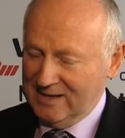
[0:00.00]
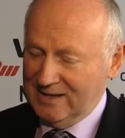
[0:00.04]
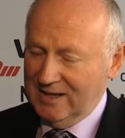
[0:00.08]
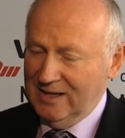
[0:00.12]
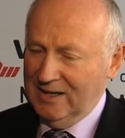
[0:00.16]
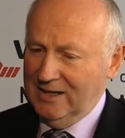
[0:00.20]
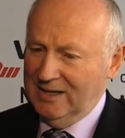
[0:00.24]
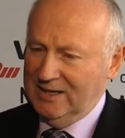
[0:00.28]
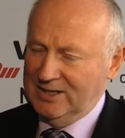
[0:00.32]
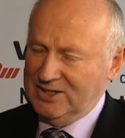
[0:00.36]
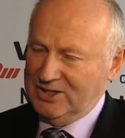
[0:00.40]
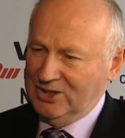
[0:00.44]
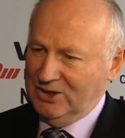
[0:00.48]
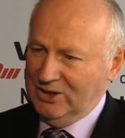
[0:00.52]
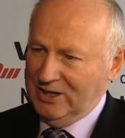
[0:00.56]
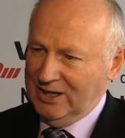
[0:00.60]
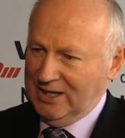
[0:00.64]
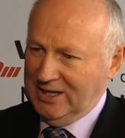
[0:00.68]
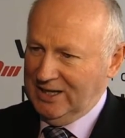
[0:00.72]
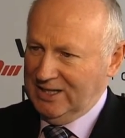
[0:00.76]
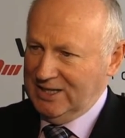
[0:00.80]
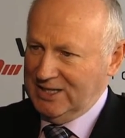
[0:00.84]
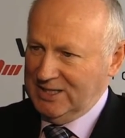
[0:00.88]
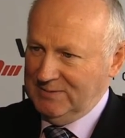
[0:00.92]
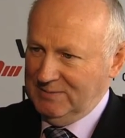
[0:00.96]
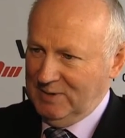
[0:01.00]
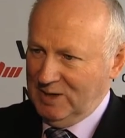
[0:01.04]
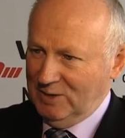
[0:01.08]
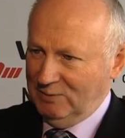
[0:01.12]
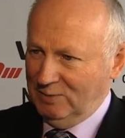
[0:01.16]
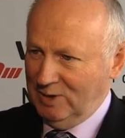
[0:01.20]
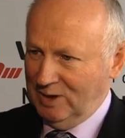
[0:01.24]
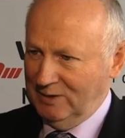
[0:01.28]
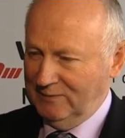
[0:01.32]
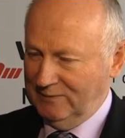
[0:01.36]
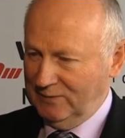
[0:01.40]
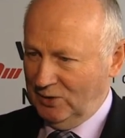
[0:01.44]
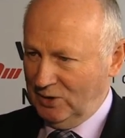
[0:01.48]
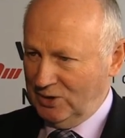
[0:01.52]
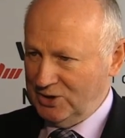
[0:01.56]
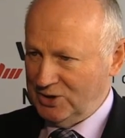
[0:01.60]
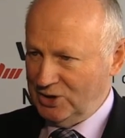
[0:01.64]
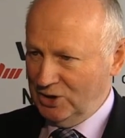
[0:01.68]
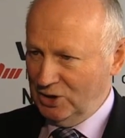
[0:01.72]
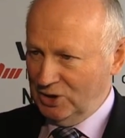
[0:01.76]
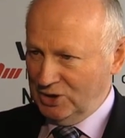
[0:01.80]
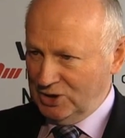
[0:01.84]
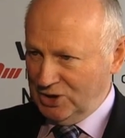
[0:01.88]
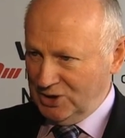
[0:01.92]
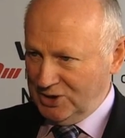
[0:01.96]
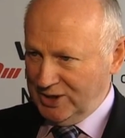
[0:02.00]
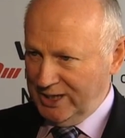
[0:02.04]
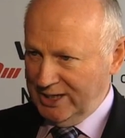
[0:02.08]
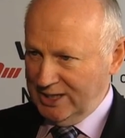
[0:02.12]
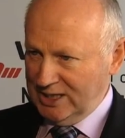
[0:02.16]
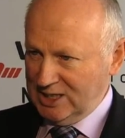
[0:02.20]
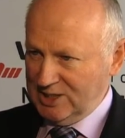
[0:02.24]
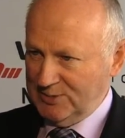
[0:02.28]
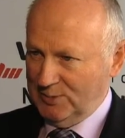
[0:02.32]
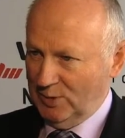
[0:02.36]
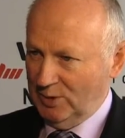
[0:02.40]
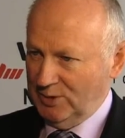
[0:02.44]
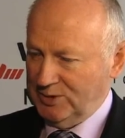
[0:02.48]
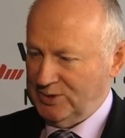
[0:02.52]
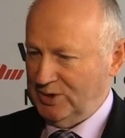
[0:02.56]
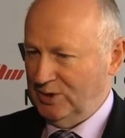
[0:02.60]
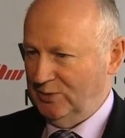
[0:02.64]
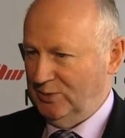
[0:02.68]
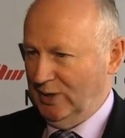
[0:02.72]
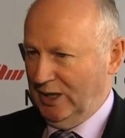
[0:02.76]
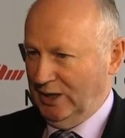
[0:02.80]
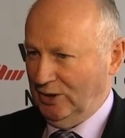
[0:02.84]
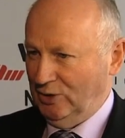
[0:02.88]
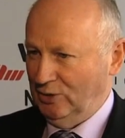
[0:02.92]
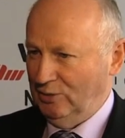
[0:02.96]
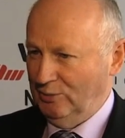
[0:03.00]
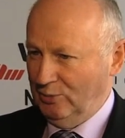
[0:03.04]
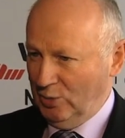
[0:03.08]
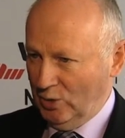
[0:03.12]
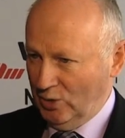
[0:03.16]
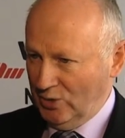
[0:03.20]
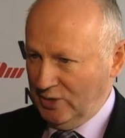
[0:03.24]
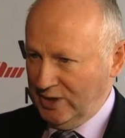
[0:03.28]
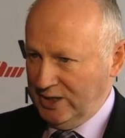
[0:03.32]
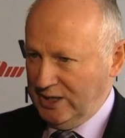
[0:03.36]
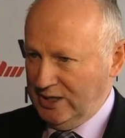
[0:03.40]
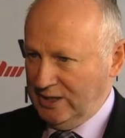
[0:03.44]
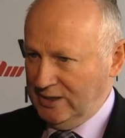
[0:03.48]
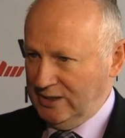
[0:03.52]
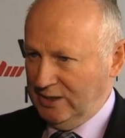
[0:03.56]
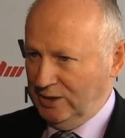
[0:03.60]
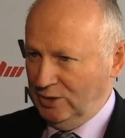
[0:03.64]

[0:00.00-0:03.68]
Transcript: Yeah, it certainly is. I mean, we have Vauxhall as our title sponsor back on board again,